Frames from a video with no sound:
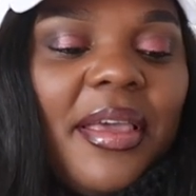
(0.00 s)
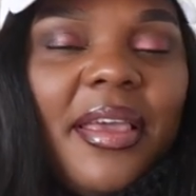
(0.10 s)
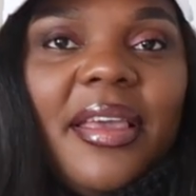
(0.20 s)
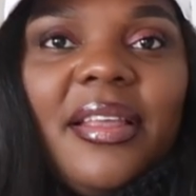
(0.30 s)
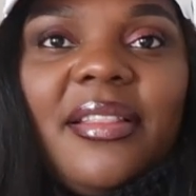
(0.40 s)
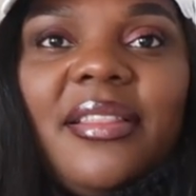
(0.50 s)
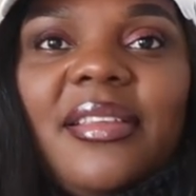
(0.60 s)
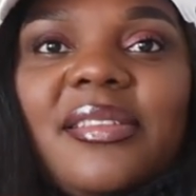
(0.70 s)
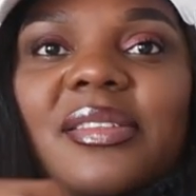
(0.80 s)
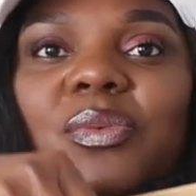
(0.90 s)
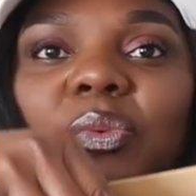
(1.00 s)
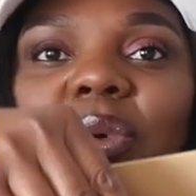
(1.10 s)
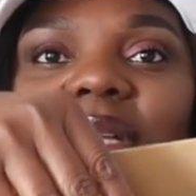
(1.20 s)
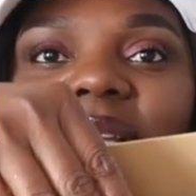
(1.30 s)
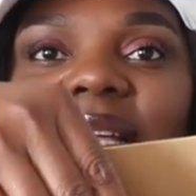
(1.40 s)
and this is
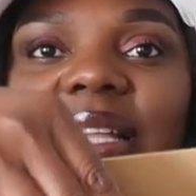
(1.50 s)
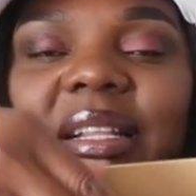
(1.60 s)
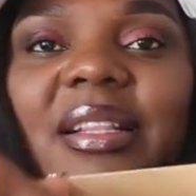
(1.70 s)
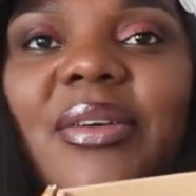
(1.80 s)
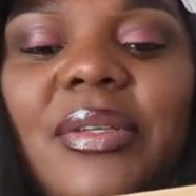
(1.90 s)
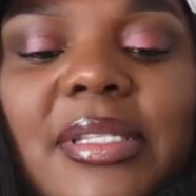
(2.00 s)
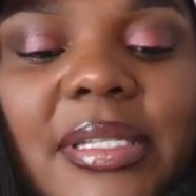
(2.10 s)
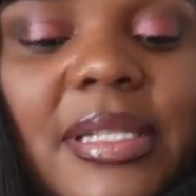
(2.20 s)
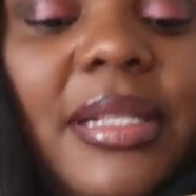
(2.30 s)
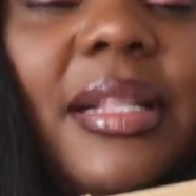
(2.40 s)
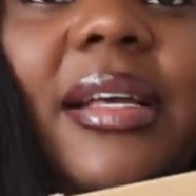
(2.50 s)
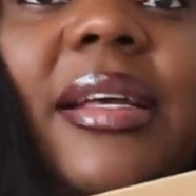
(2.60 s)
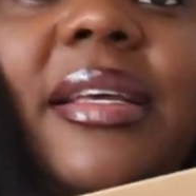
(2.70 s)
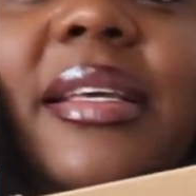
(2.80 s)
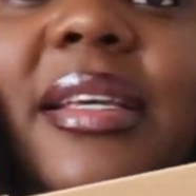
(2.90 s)
what it looks
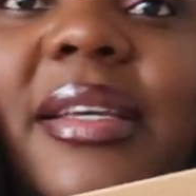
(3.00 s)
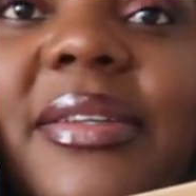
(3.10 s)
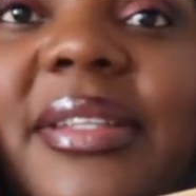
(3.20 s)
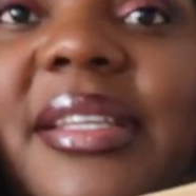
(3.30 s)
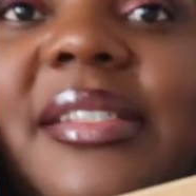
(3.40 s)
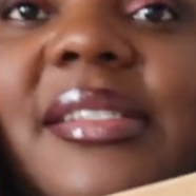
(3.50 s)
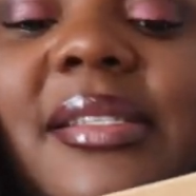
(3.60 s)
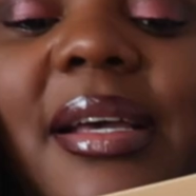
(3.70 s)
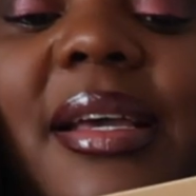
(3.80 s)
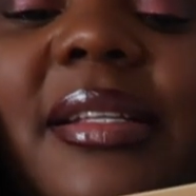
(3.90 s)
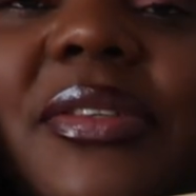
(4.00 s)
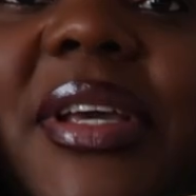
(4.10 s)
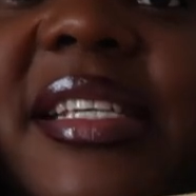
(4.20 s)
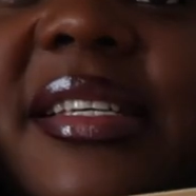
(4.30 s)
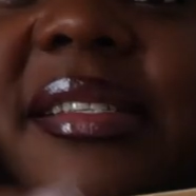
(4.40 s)
like on the inside you
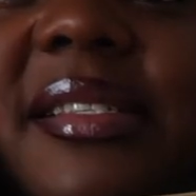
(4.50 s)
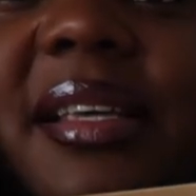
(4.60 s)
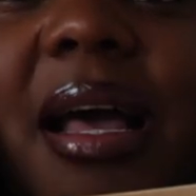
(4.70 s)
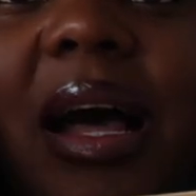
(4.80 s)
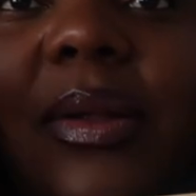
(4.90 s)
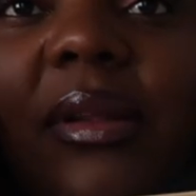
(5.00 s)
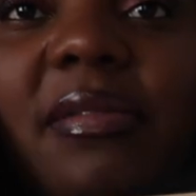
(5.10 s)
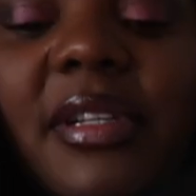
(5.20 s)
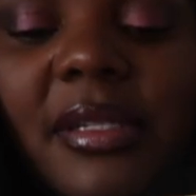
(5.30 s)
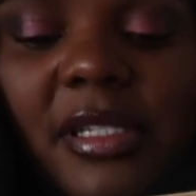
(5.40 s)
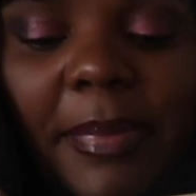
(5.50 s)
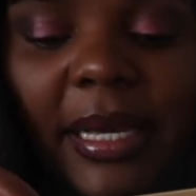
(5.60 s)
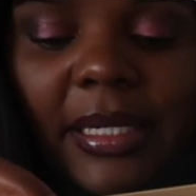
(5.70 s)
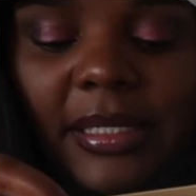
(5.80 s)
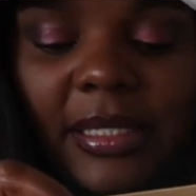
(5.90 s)
guys can see how lovely this
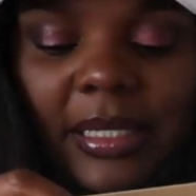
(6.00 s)
packaging